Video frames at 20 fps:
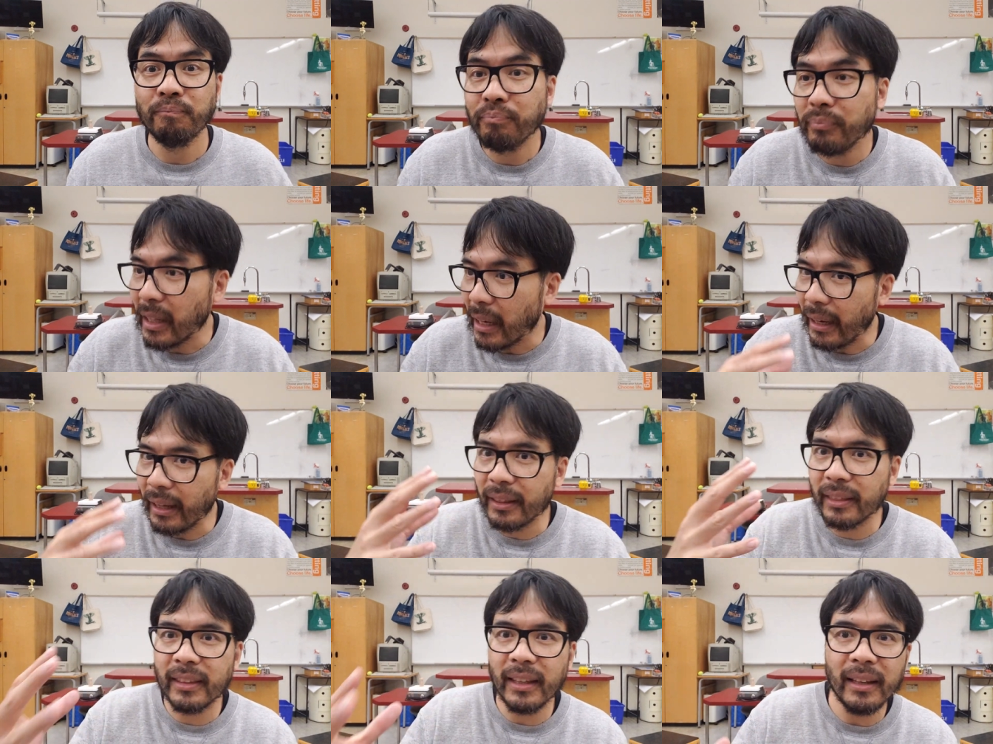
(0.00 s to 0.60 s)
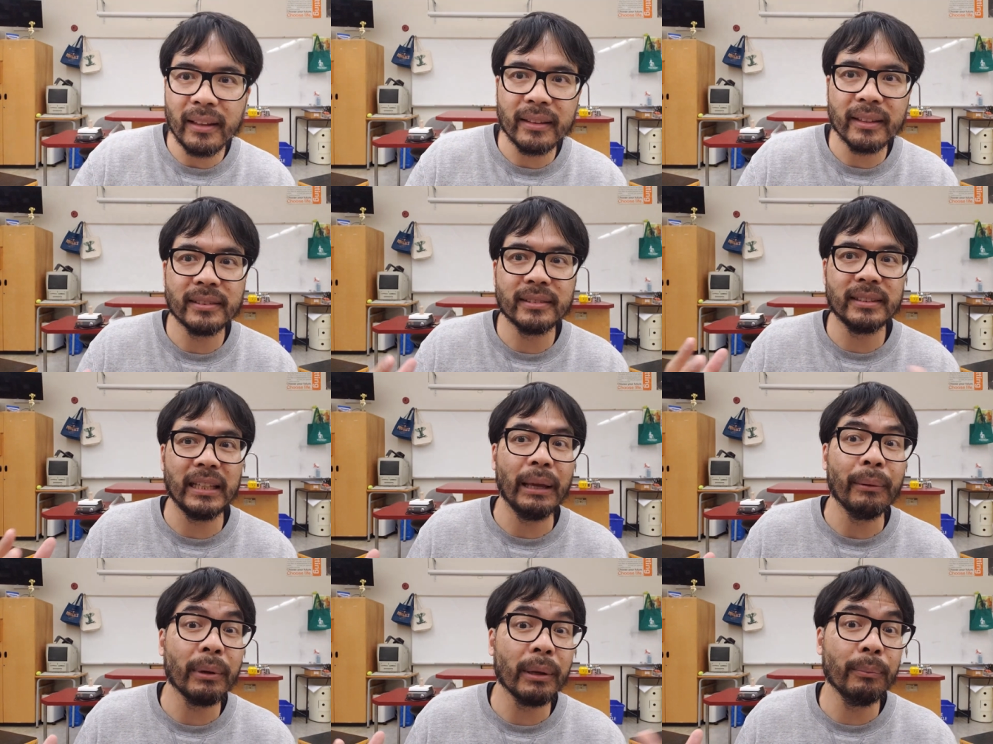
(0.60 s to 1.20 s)
Now, I think the
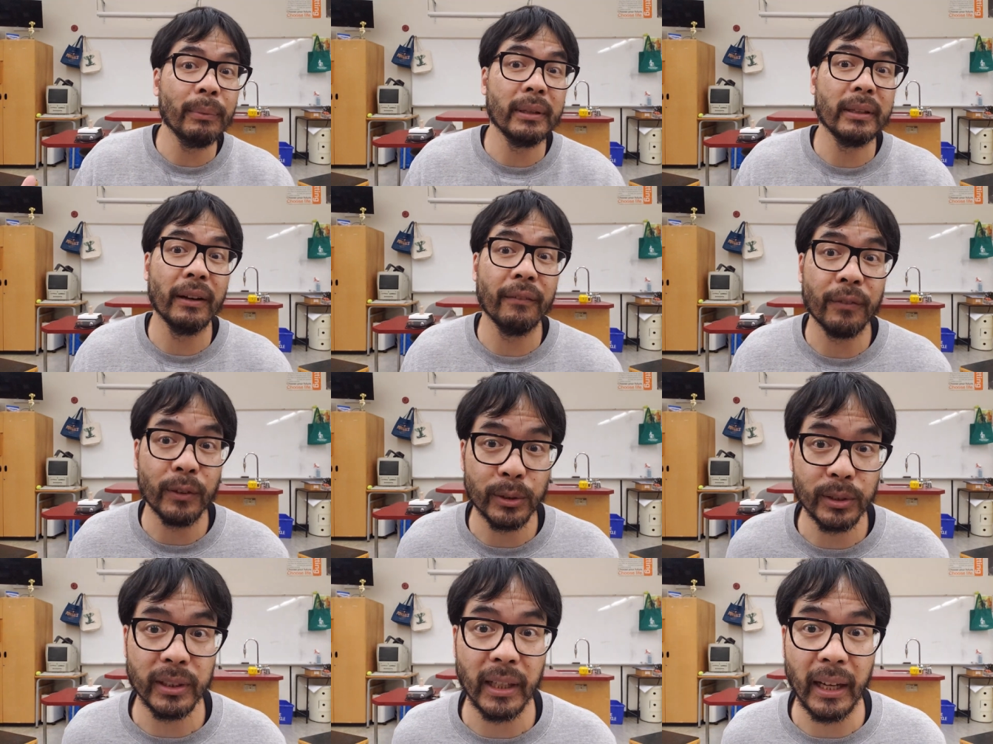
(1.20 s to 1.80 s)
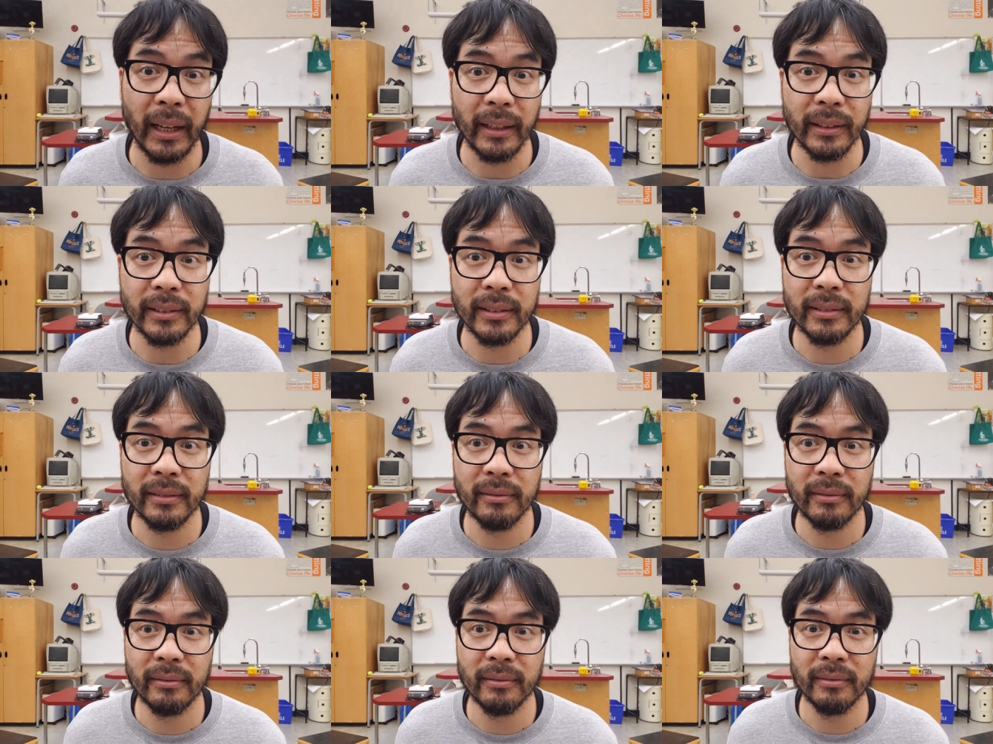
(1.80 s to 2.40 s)
same can be done for
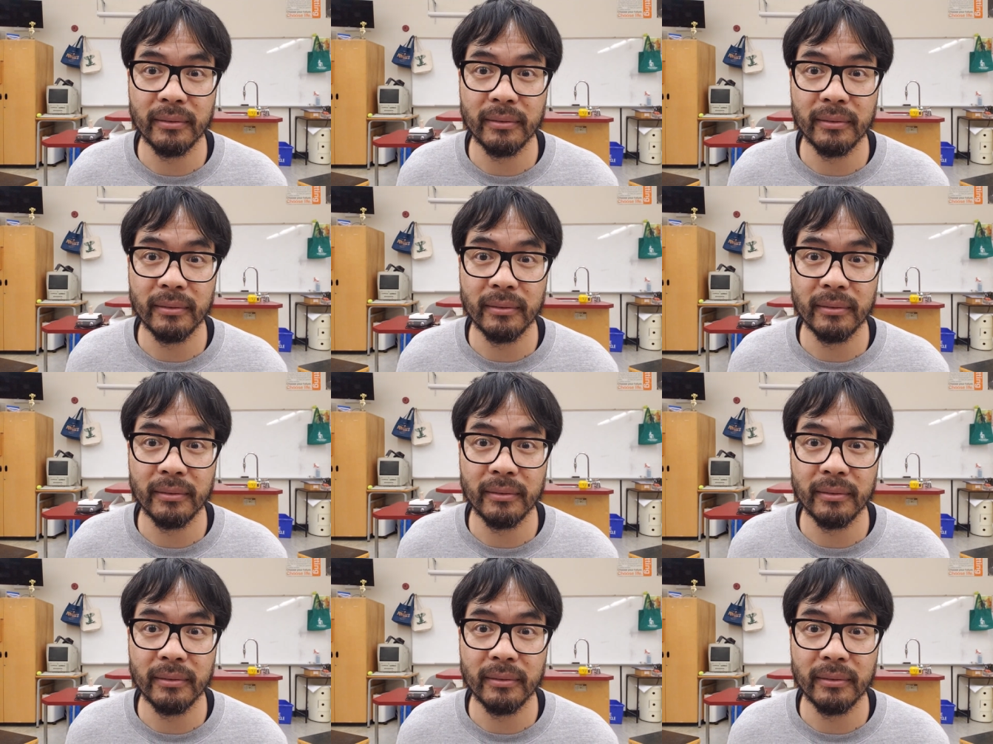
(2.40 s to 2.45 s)
science.